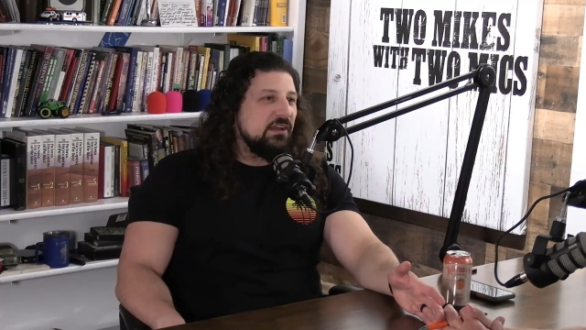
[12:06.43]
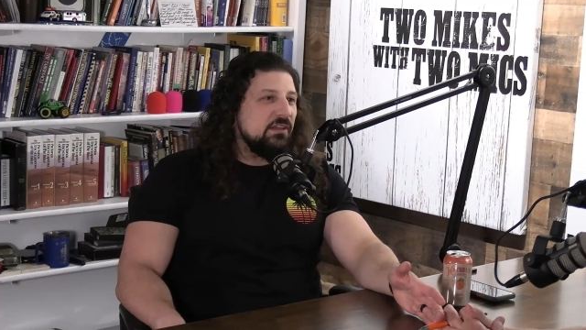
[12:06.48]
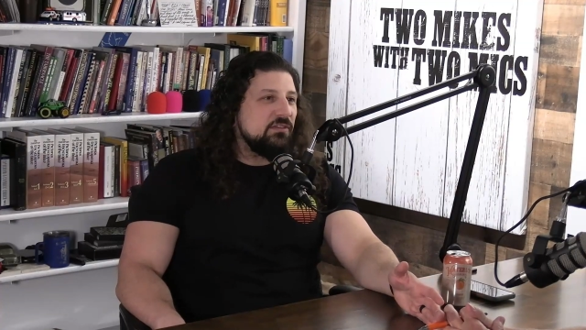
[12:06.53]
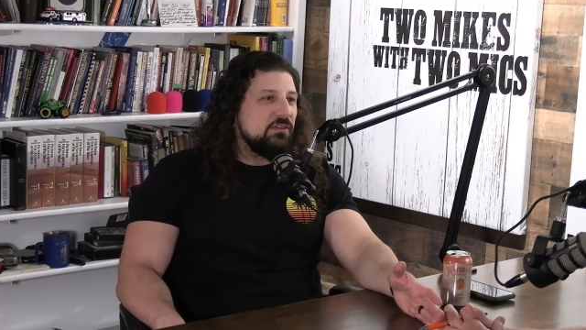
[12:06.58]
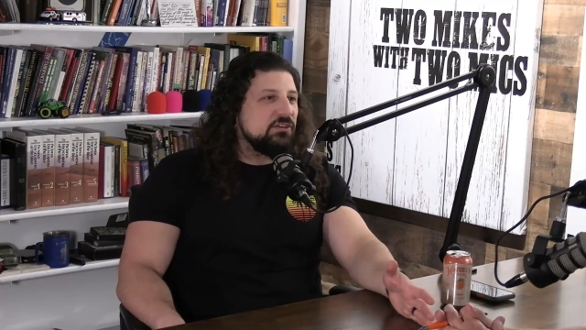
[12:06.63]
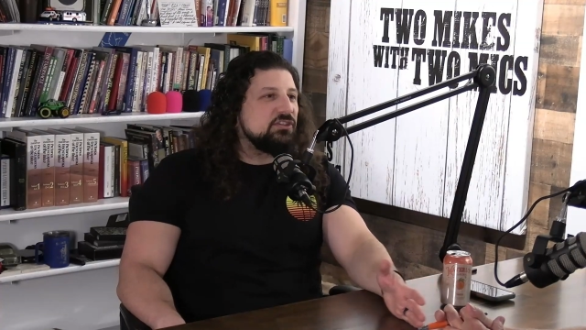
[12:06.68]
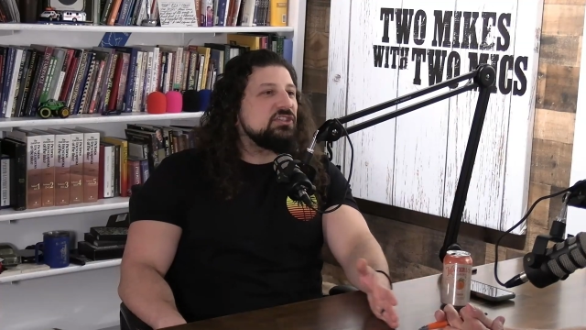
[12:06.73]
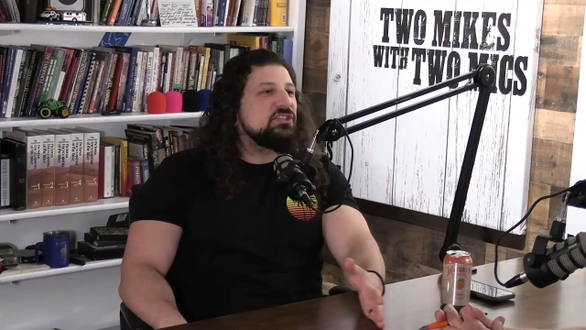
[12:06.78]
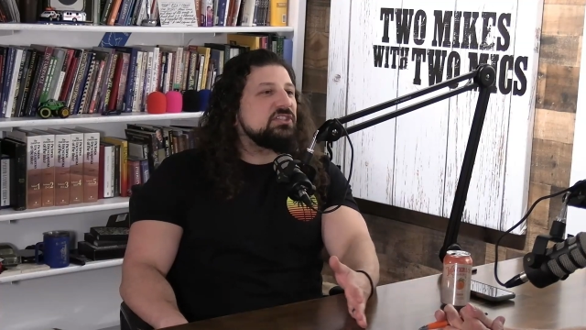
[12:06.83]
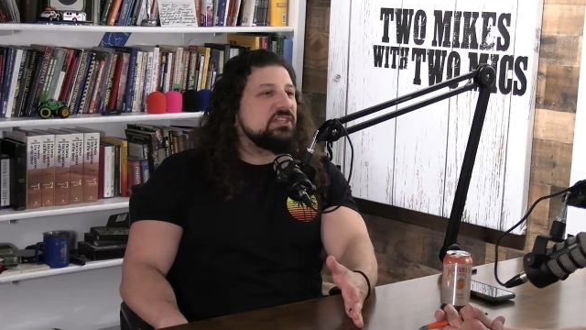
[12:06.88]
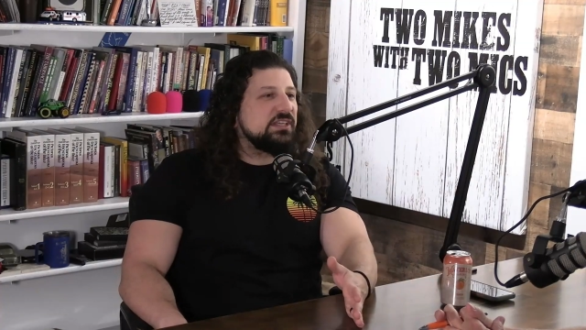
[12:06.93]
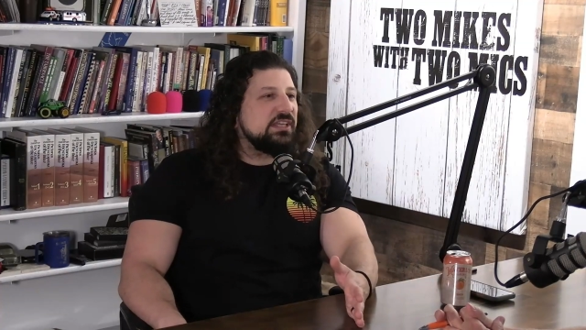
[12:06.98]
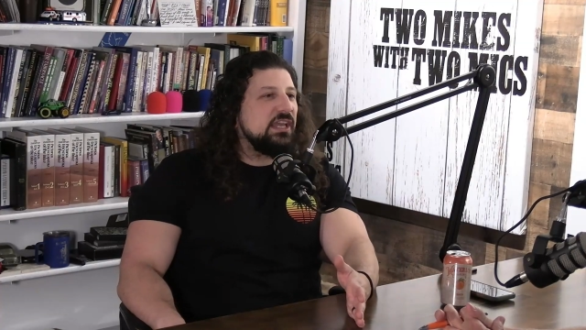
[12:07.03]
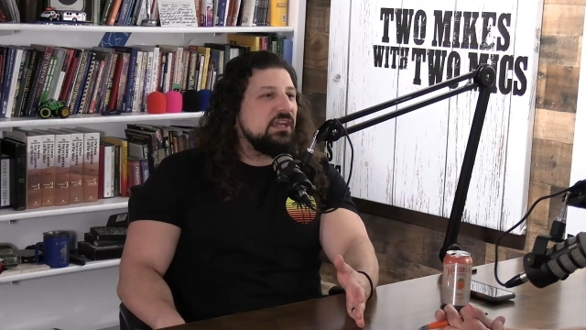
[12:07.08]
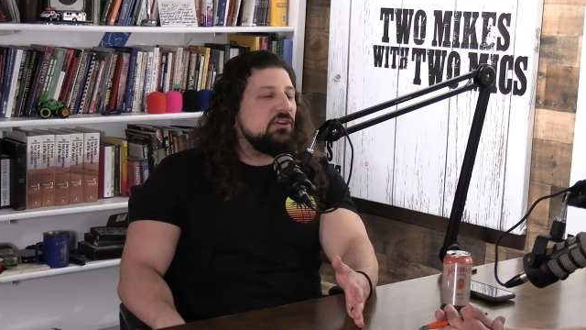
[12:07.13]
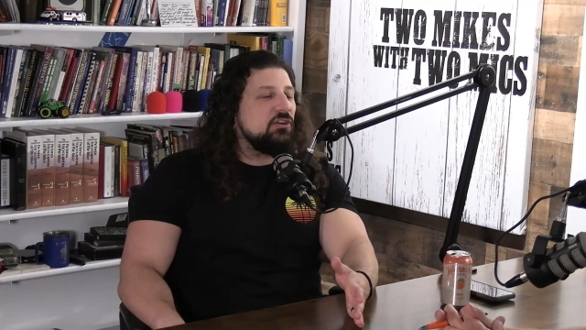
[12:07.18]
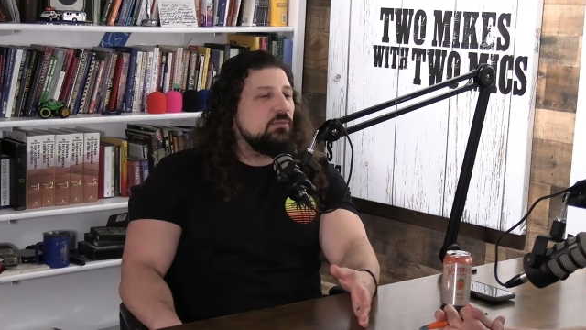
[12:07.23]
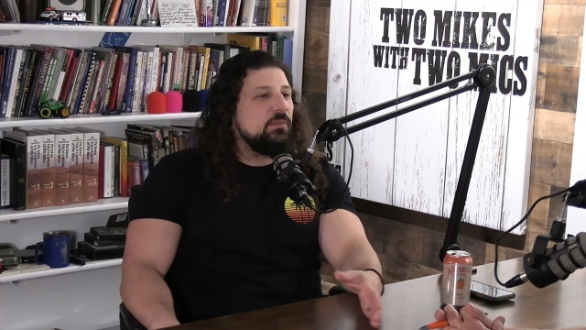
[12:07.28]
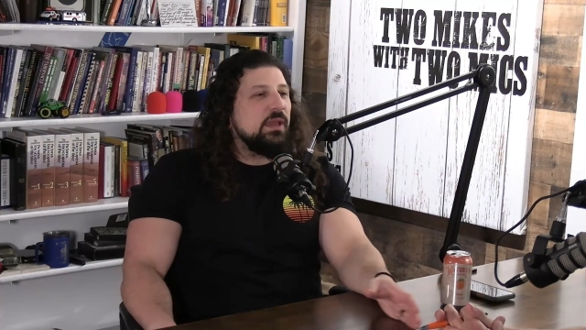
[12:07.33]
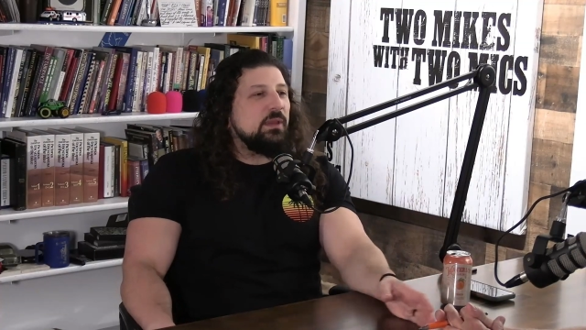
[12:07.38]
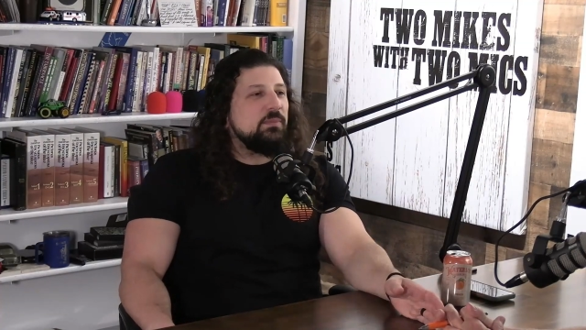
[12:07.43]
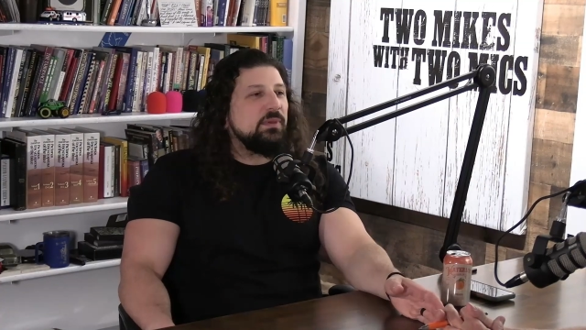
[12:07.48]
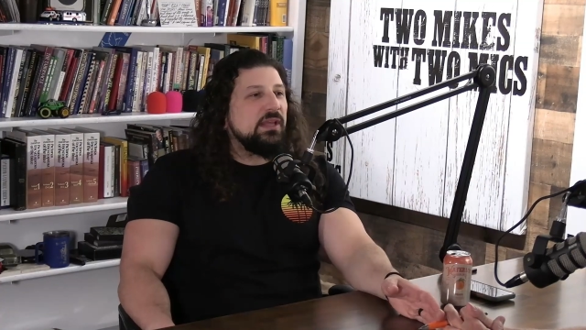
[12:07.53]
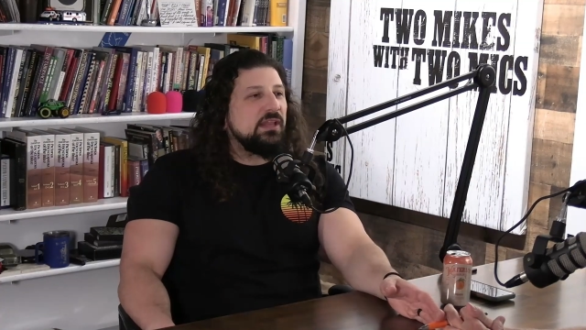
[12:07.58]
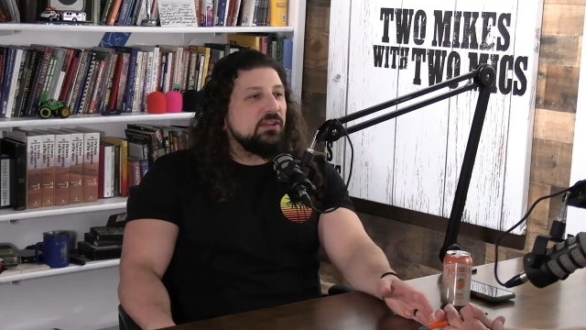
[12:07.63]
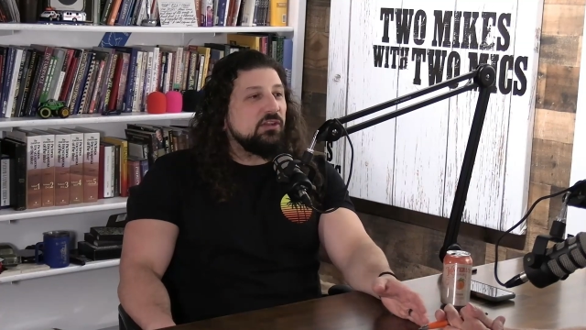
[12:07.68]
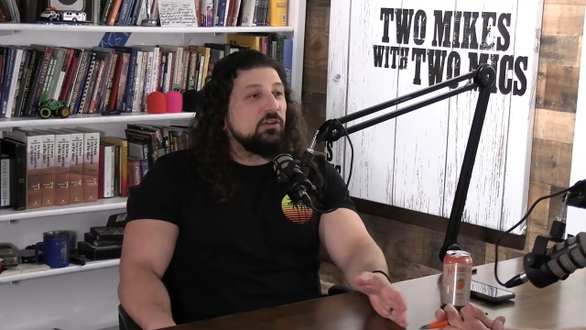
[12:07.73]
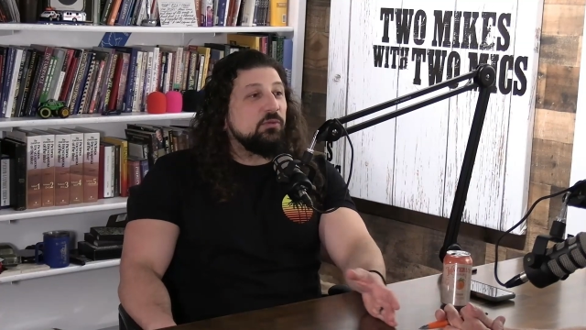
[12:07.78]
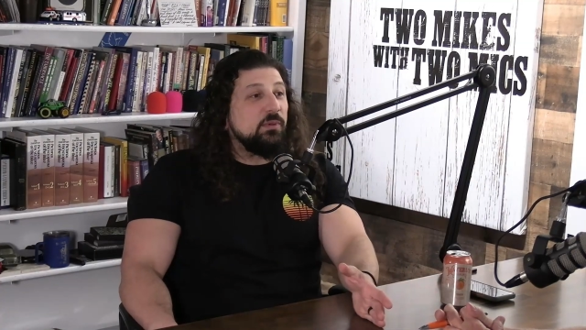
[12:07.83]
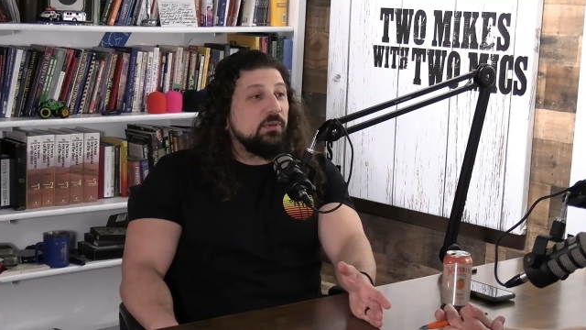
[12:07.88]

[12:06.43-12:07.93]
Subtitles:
They're just a kid who may be a little